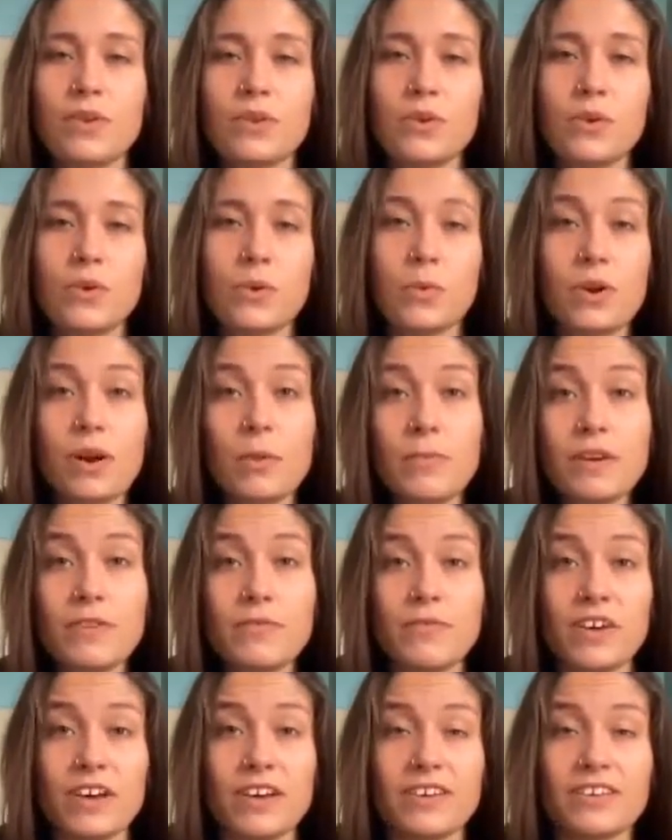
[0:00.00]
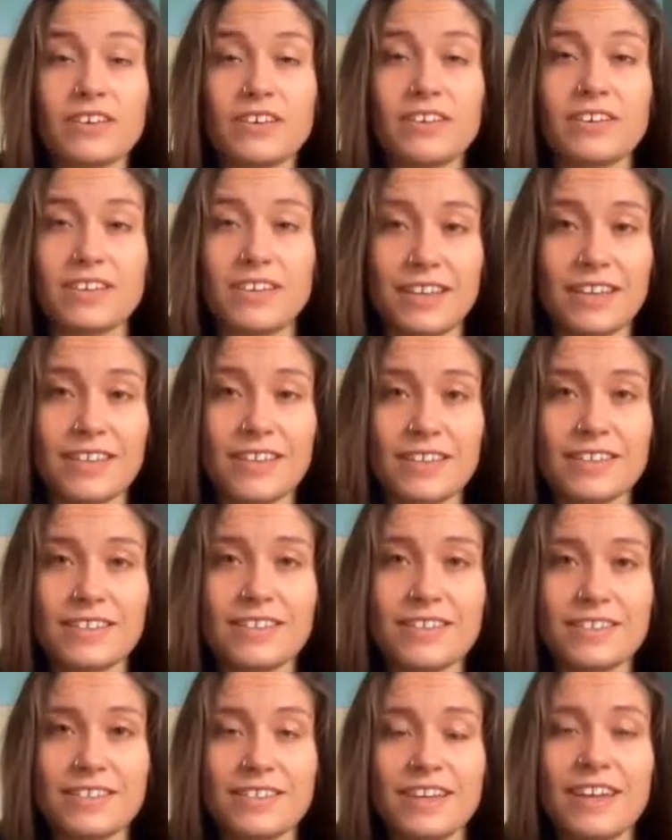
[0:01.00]
When I'm in a funk like
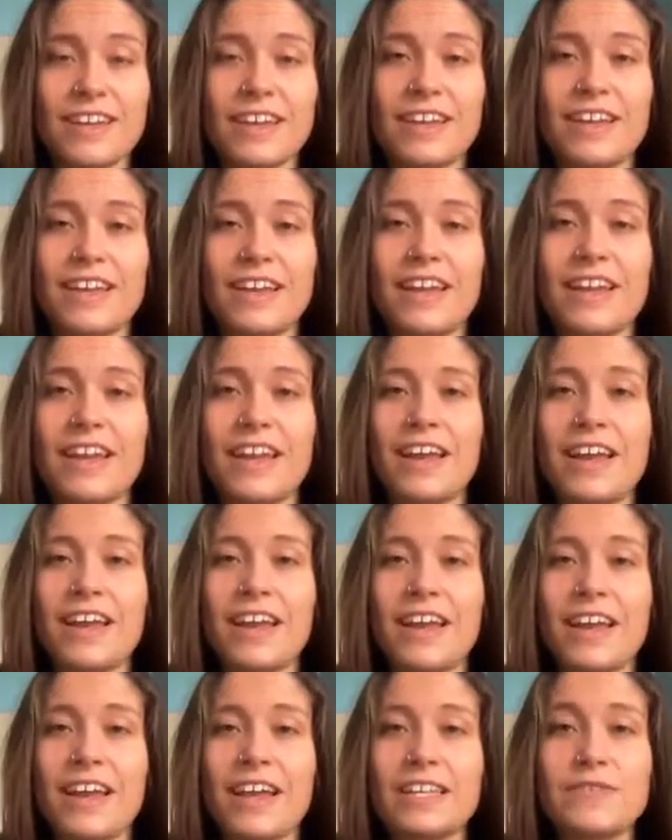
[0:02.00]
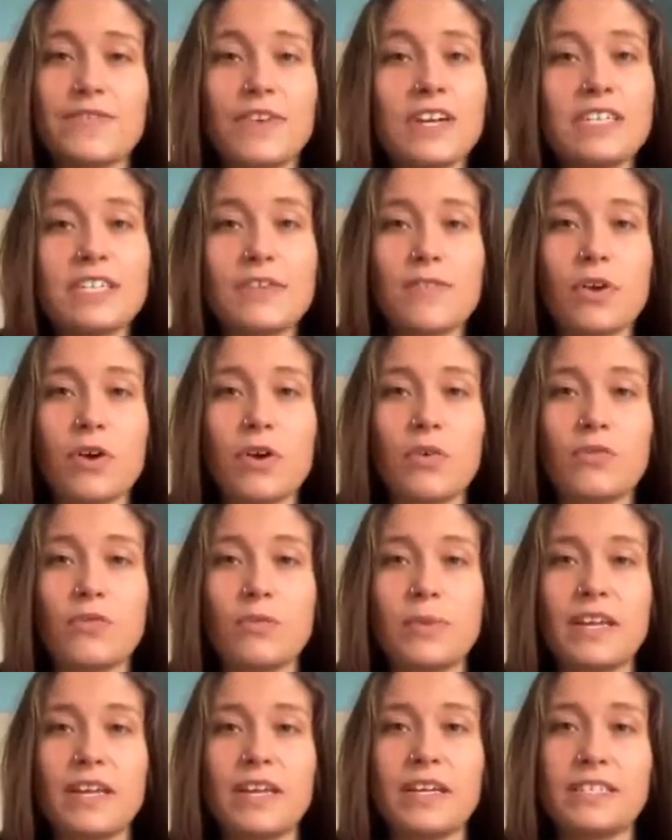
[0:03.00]
this, it's very difficult for
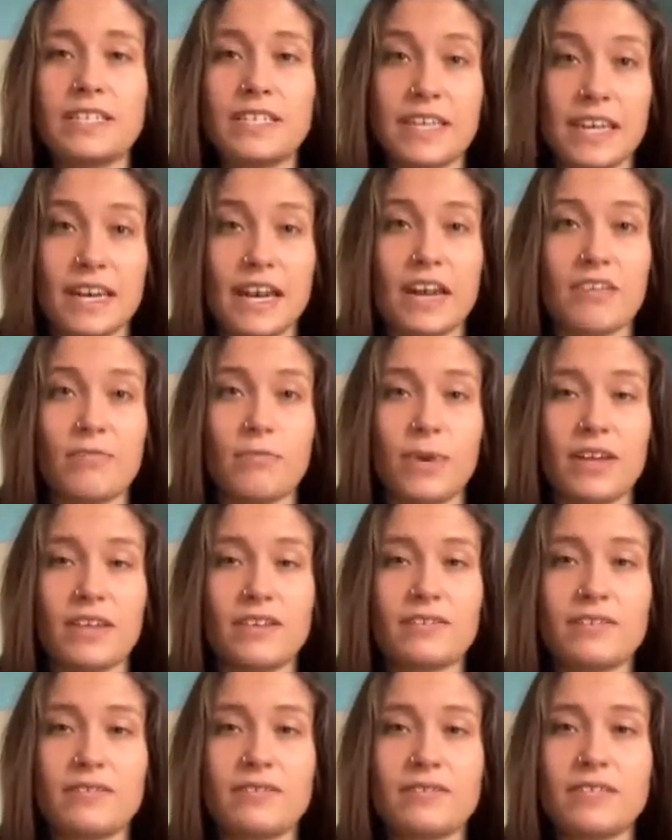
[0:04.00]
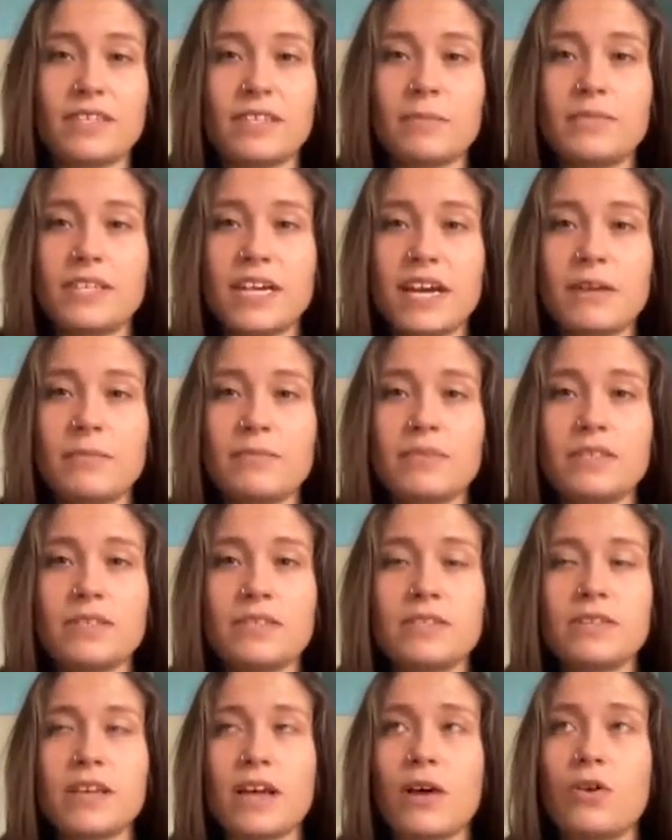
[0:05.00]
me to get out of bed.
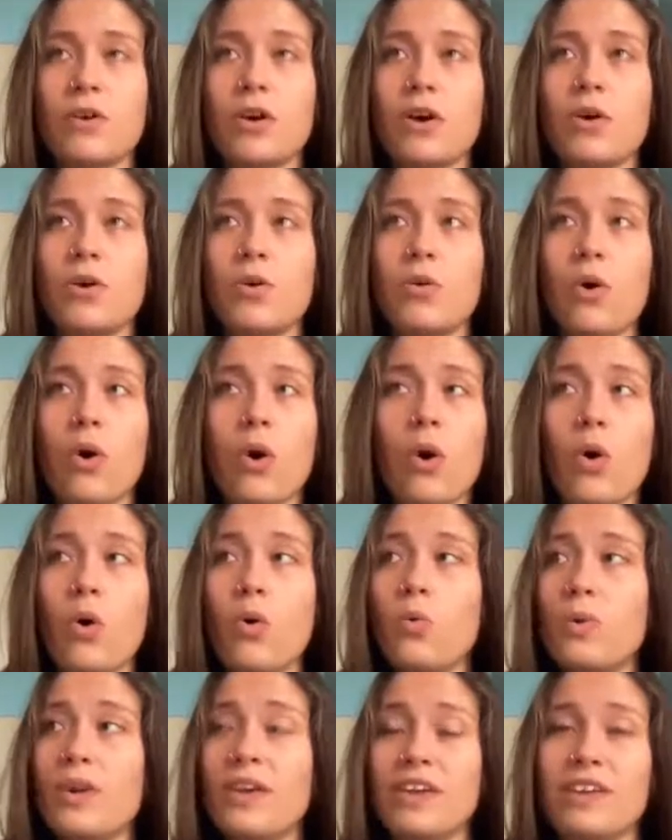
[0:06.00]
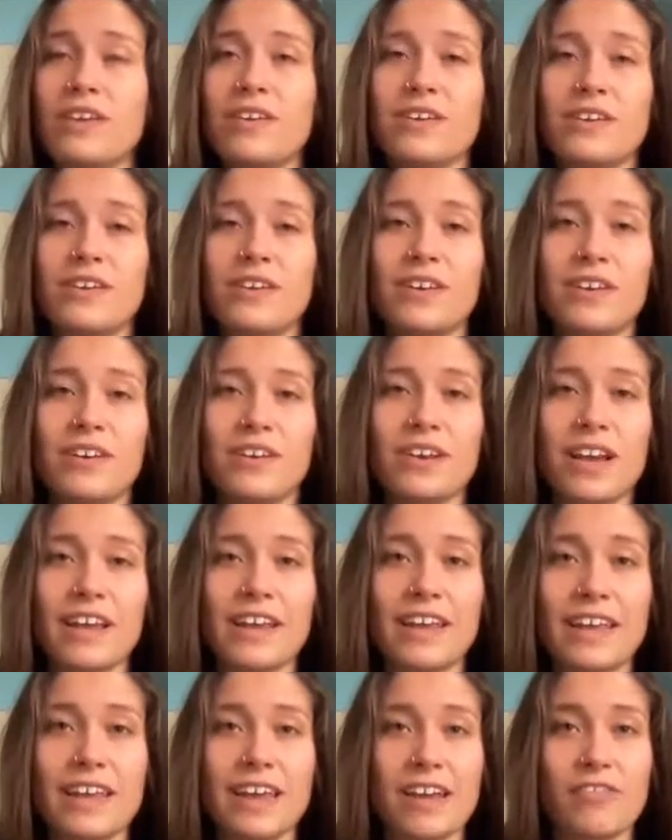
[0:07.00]
Sometimes I'll go a whole week not
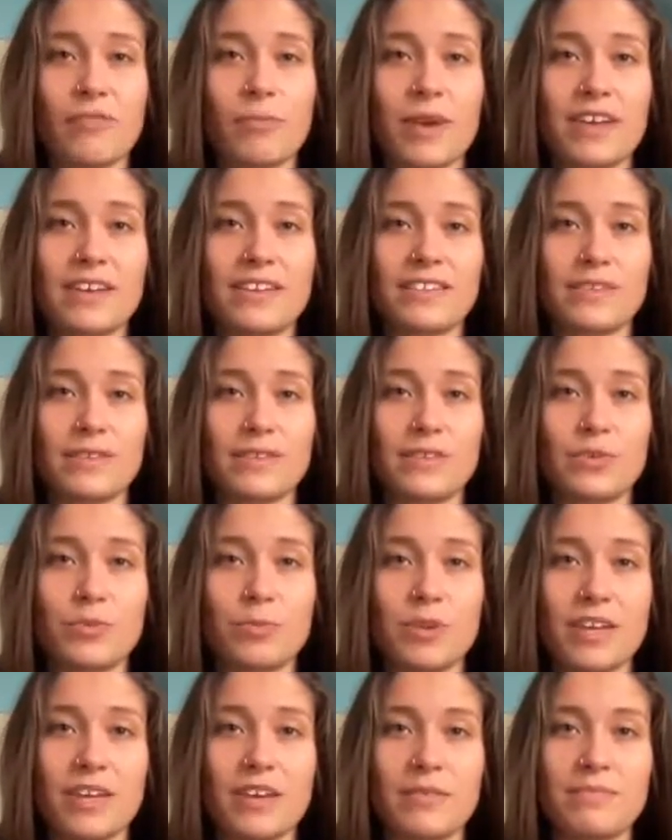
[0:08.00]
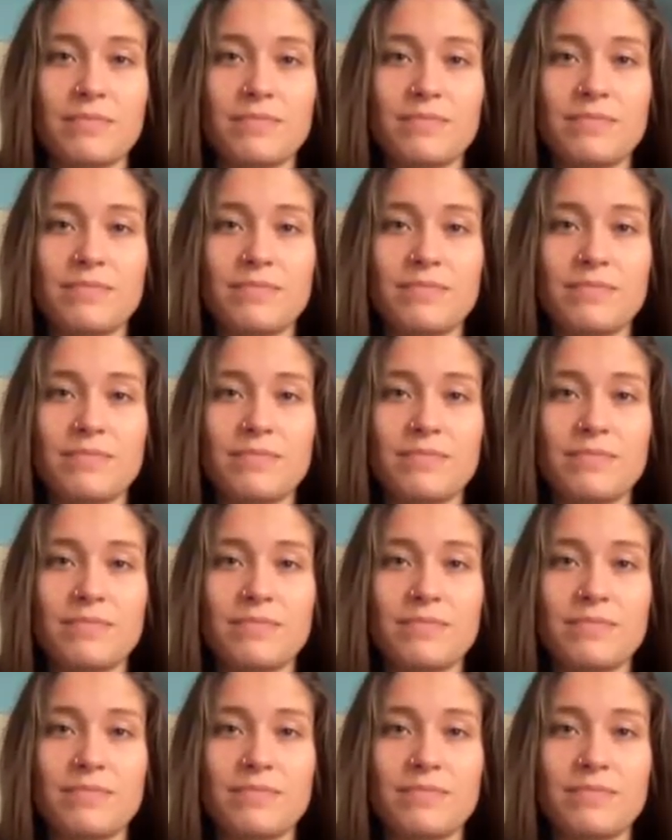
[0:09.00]
getting out of bed until 2 p.m.